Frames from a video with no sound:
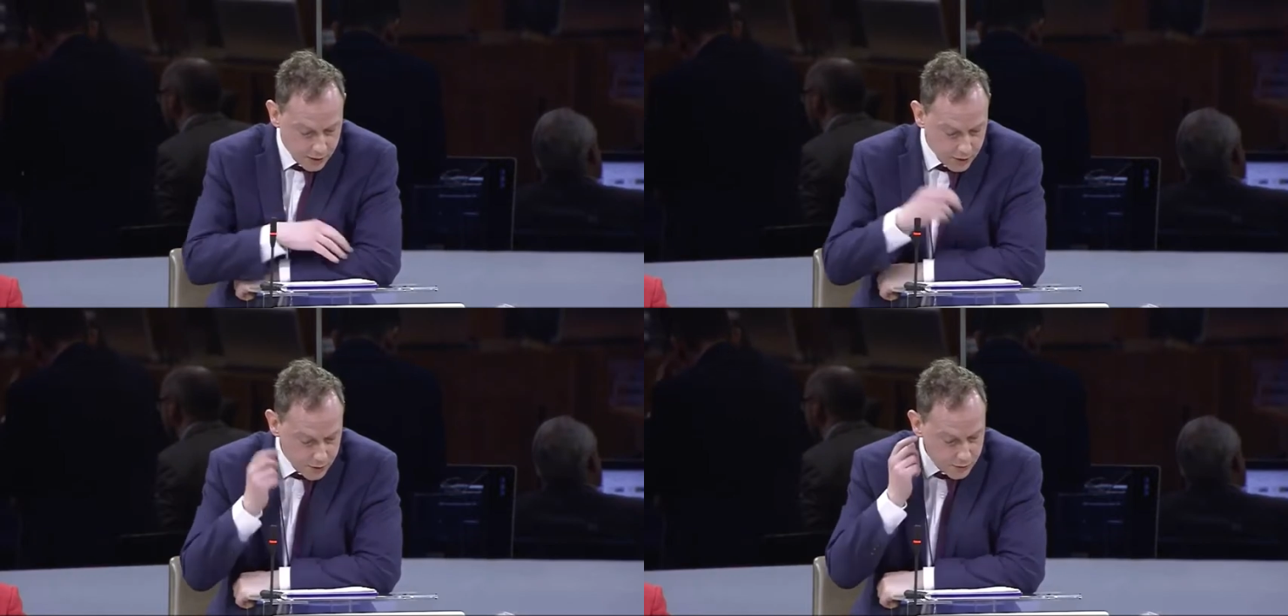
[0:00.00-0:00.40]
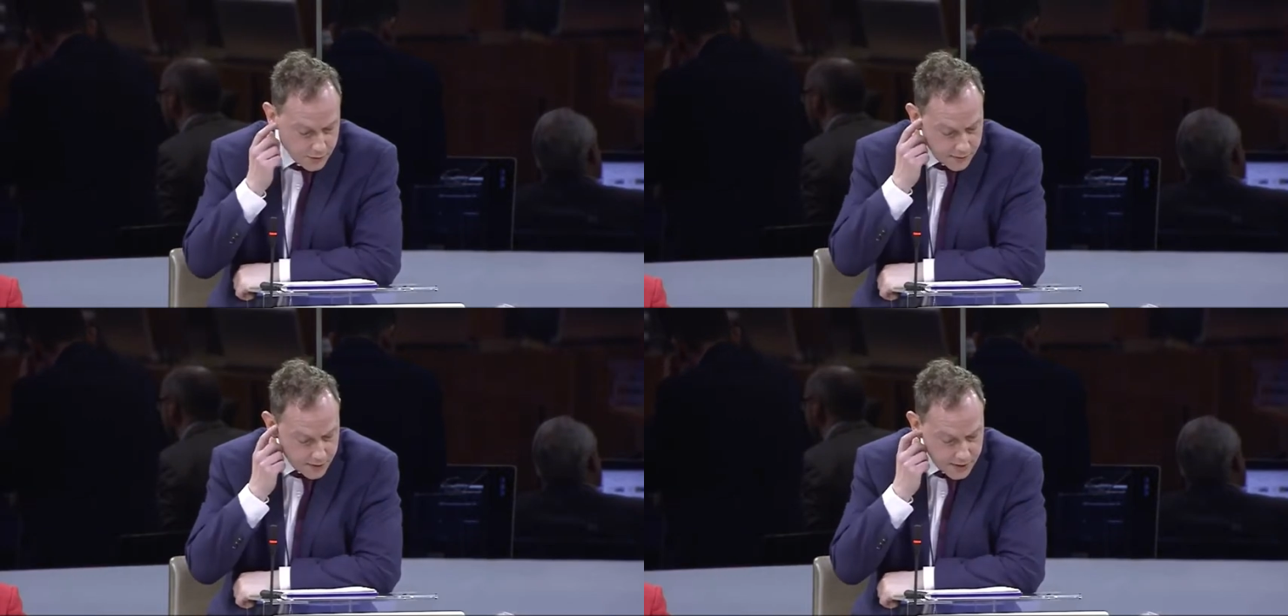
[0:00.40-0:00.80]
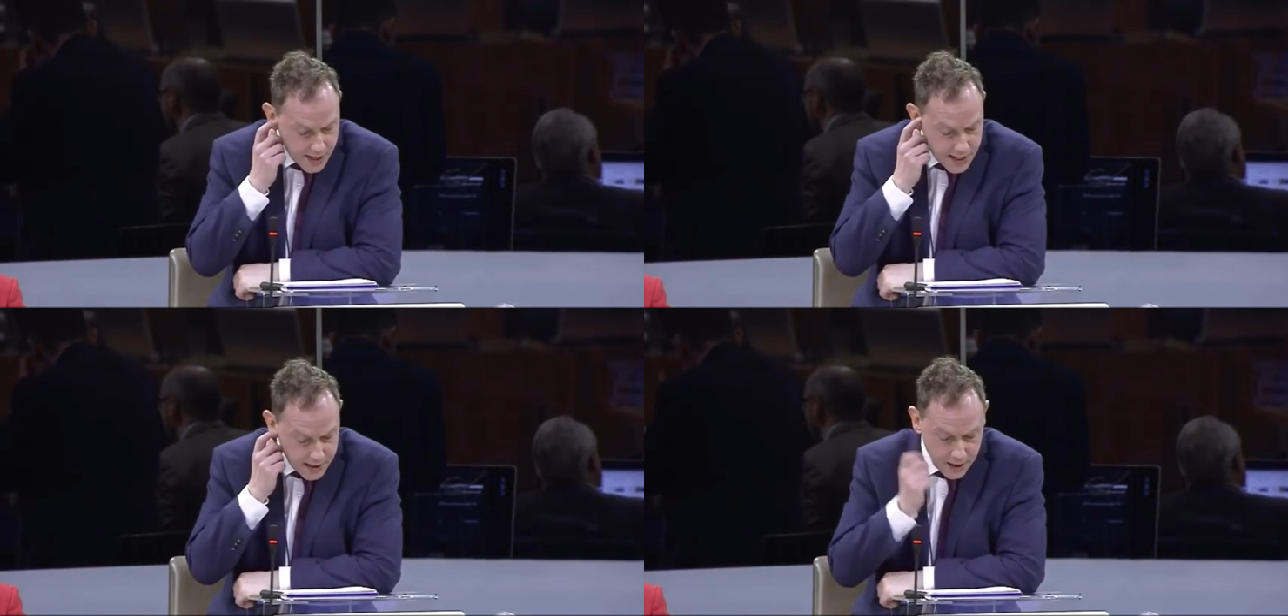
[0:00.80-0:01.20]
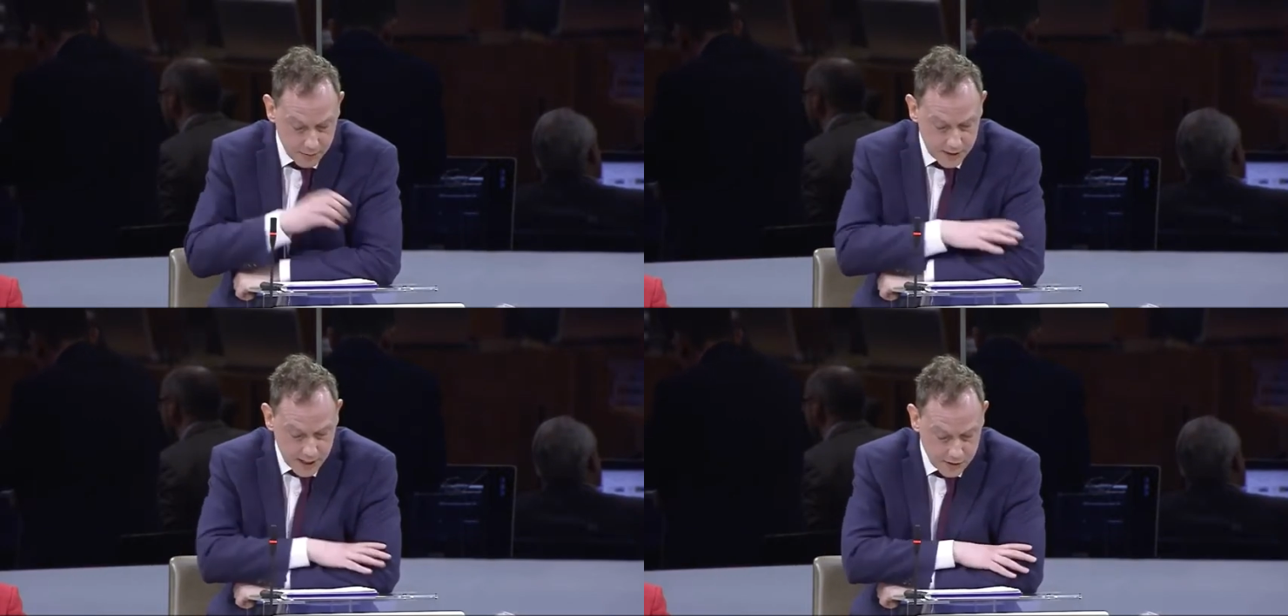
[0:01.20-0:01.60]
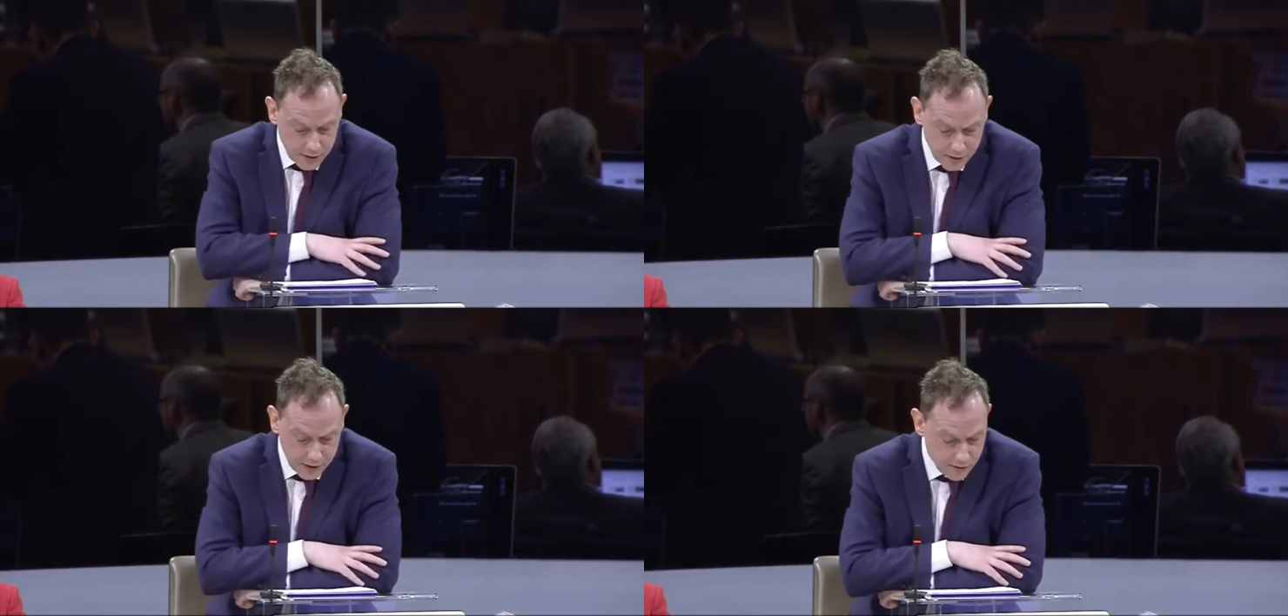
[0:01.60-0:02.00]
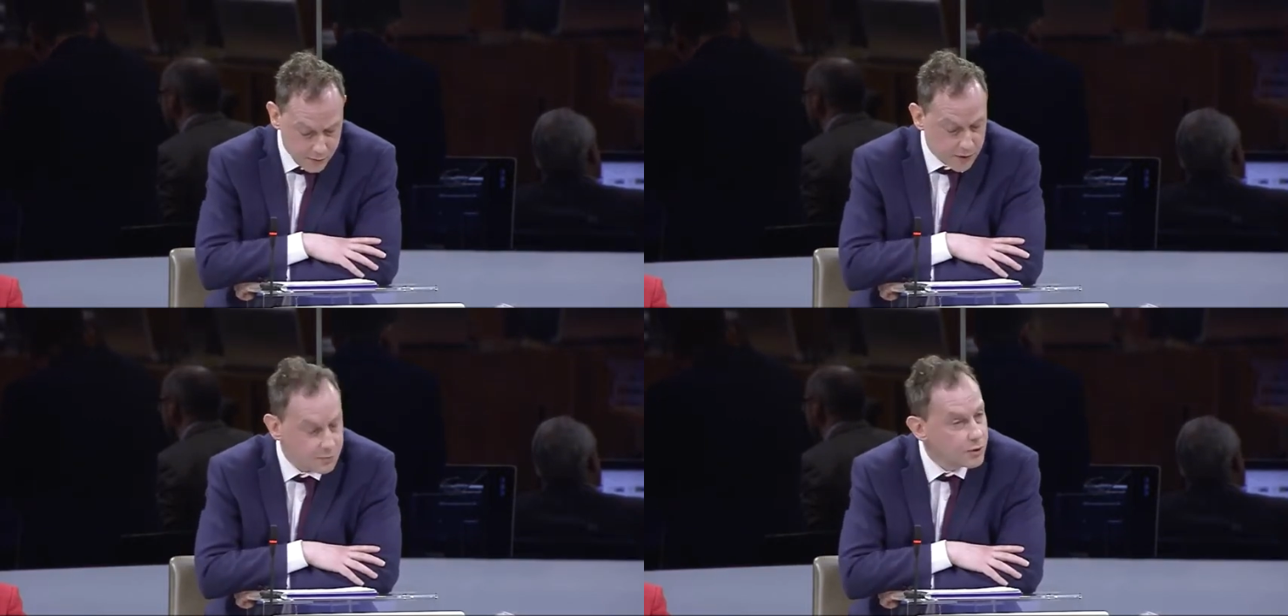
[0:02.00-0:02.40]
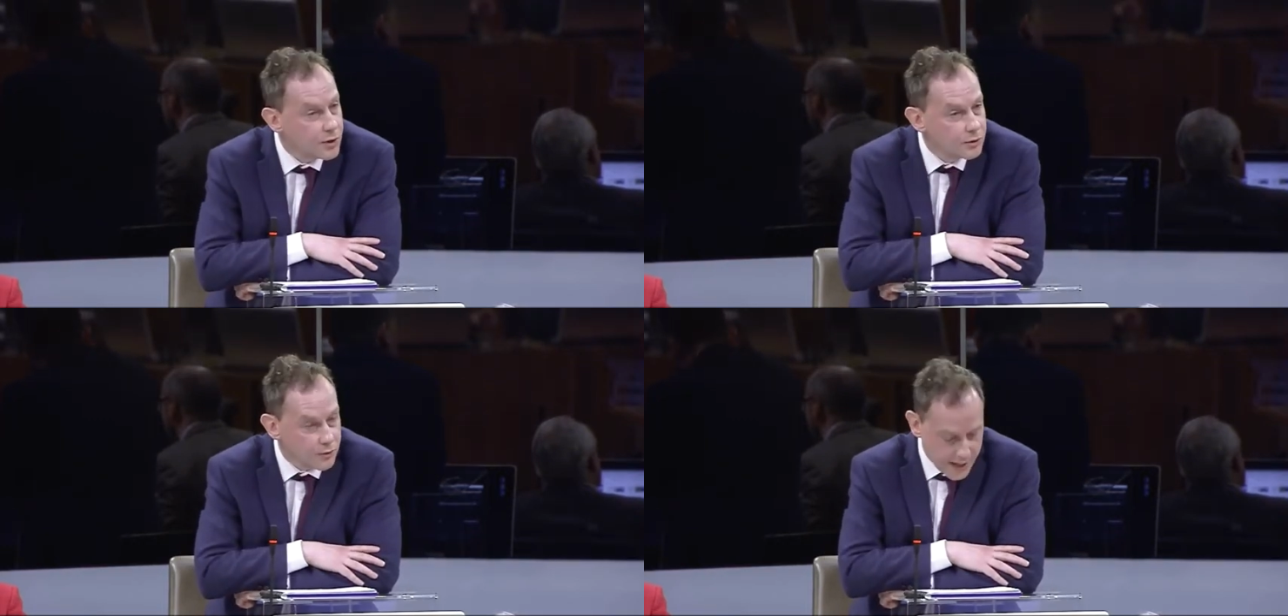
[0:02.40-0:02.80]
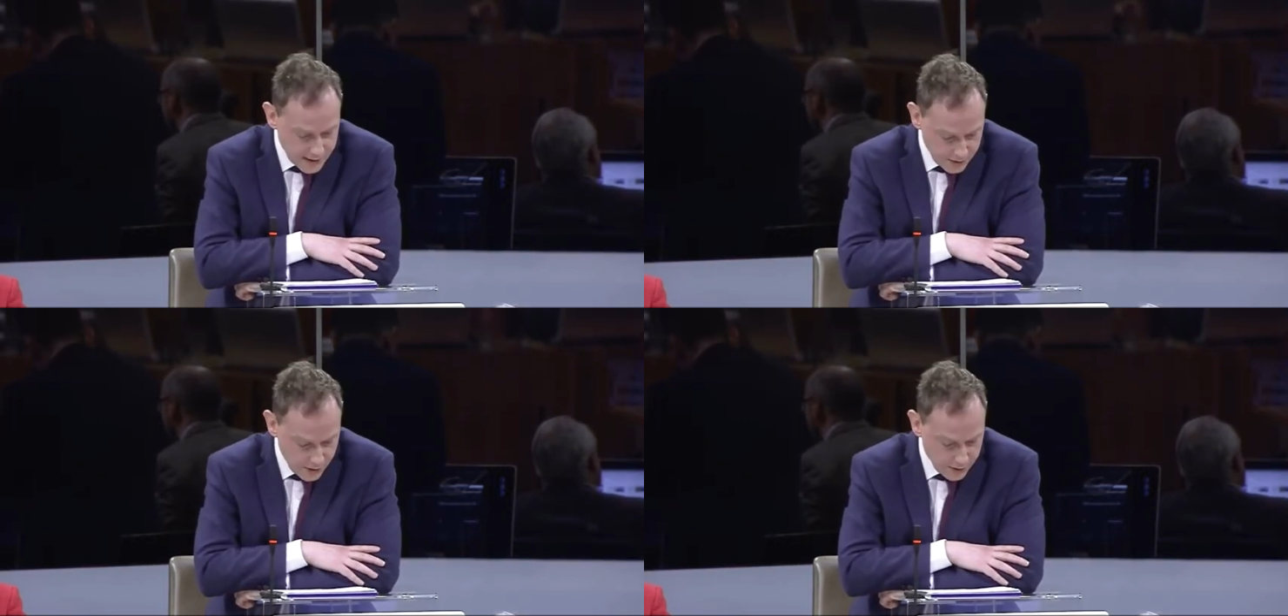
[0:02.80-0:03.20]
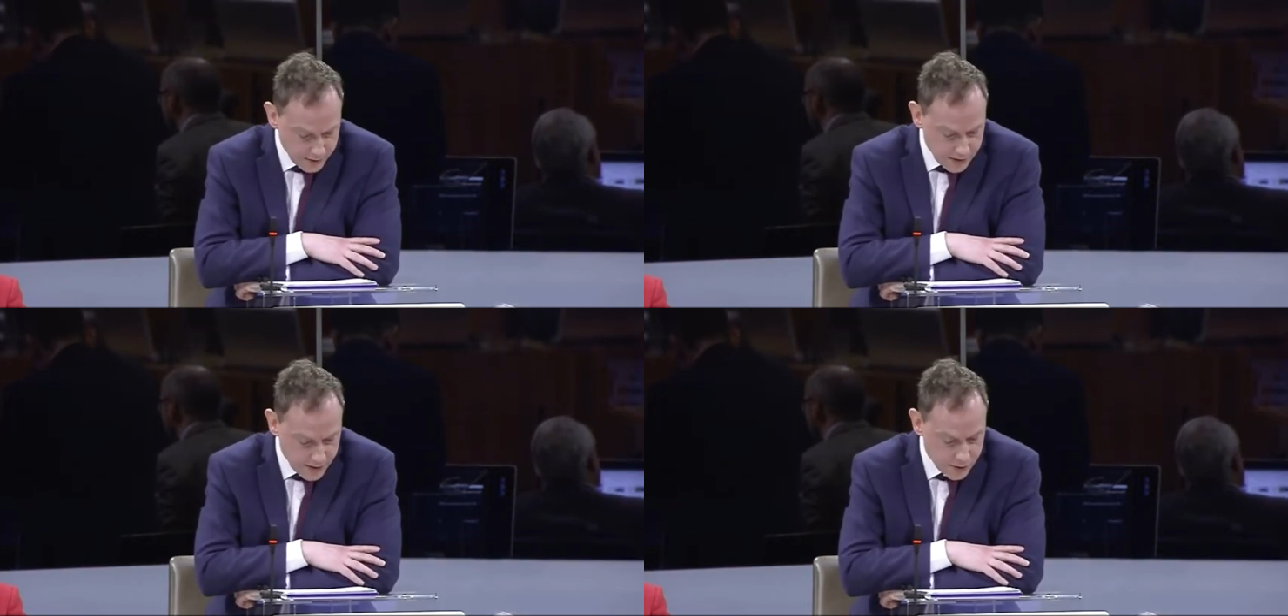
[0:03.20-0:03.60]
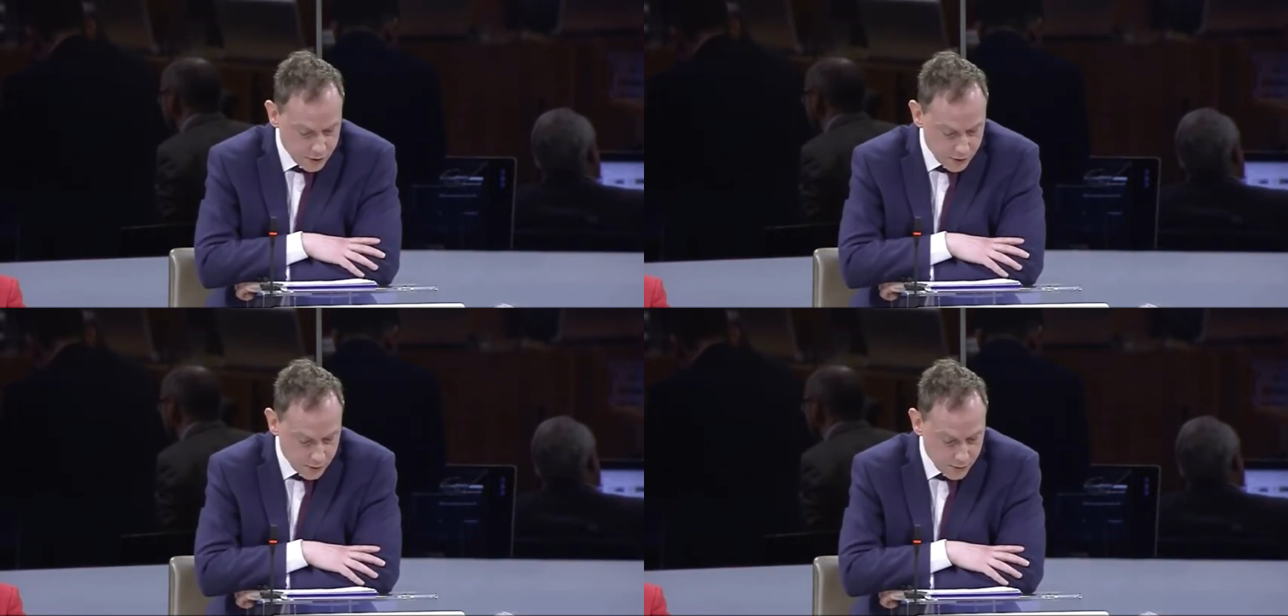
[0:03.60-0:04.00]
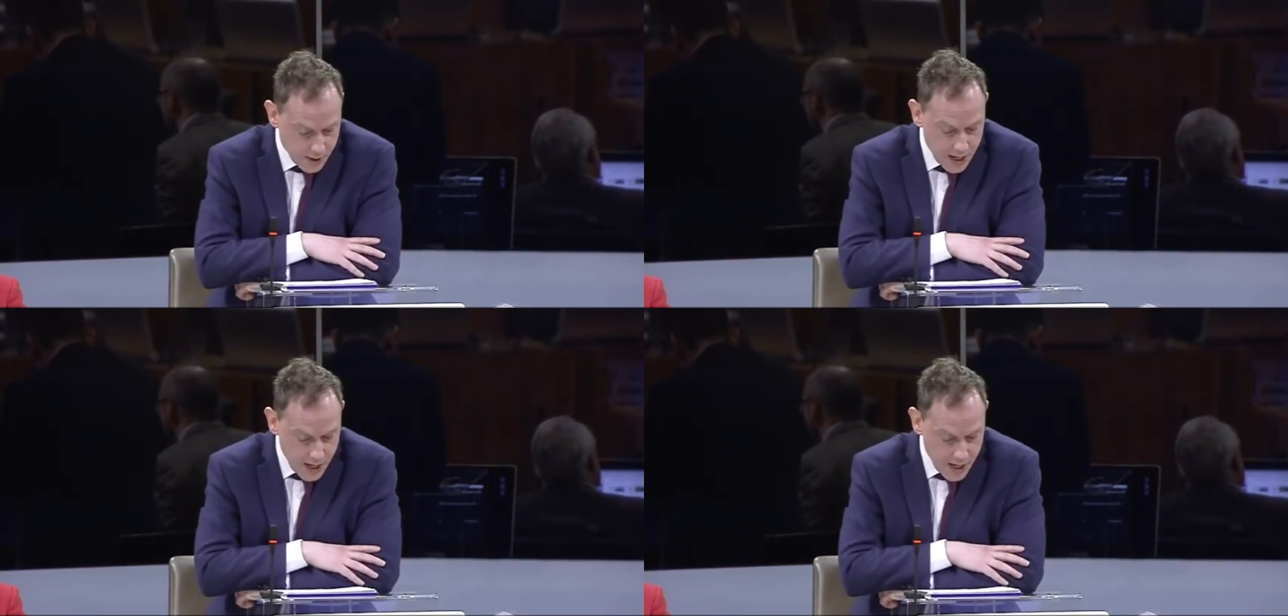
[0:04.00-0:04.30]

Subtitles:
Could you give us any update on the Government's progress on this issue,